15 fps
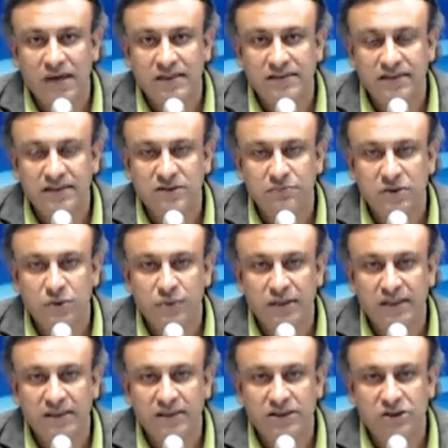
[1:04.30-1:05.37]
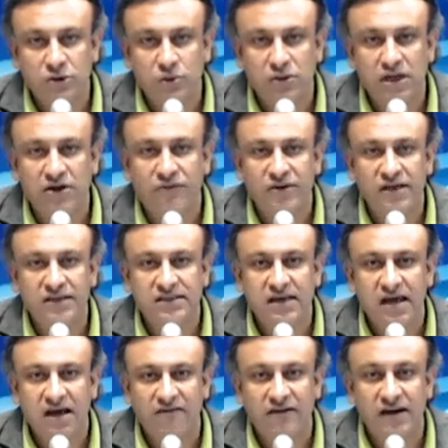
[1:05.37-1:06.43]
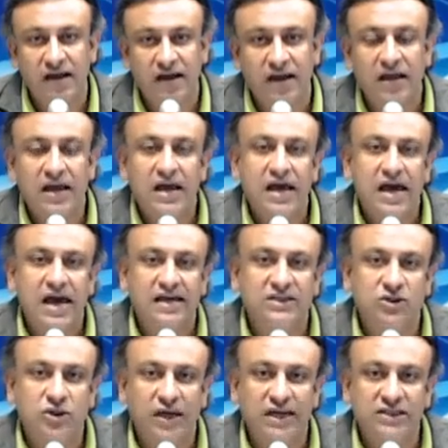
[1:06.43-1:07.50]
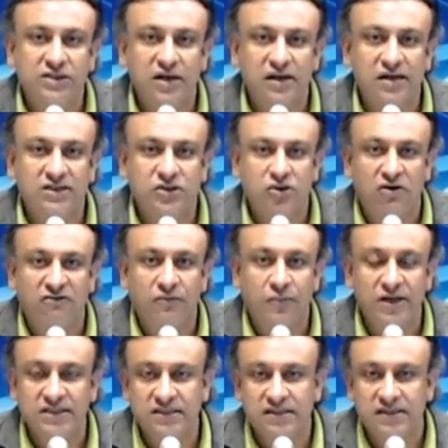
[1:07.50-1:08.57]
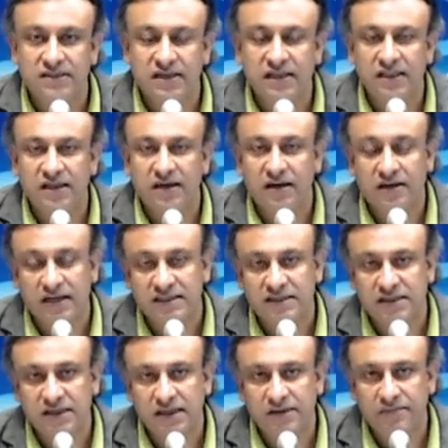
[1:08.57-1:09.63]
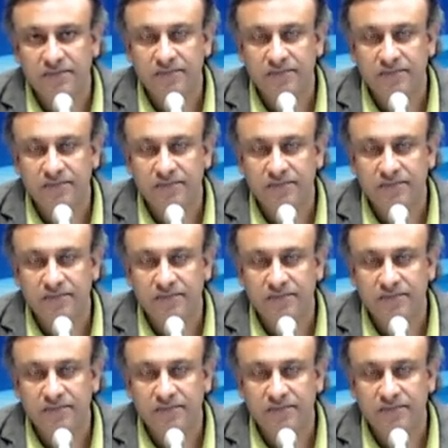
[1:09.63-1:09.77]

access between the two countries, have exchanged lists of prisoners in their custody.